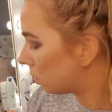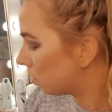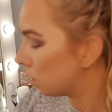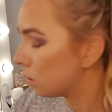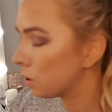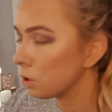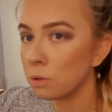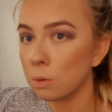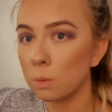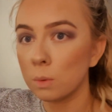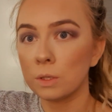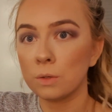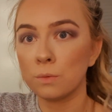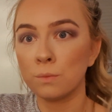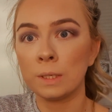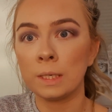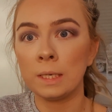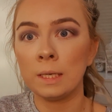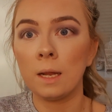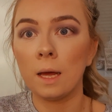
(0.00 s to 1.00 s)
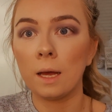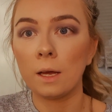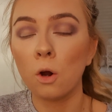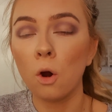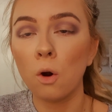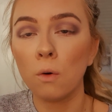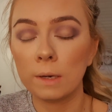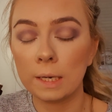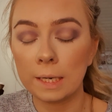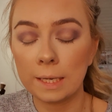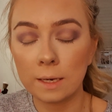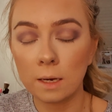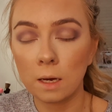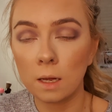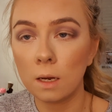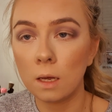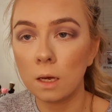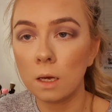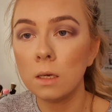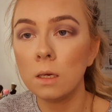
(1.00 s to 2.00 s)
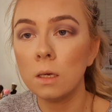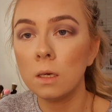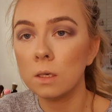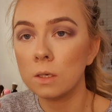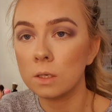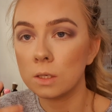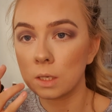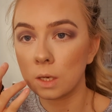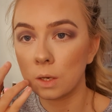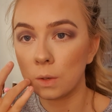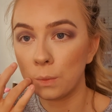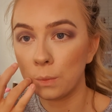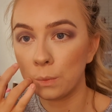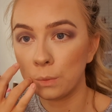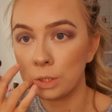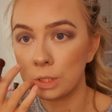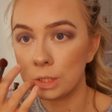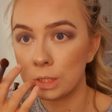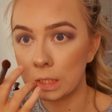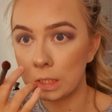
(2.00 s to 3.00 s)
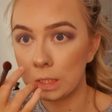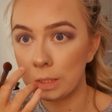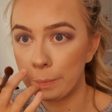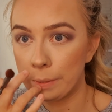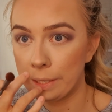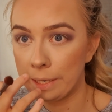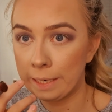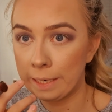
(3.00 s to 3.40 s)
So it's a really like corally colour, so we're just going to blend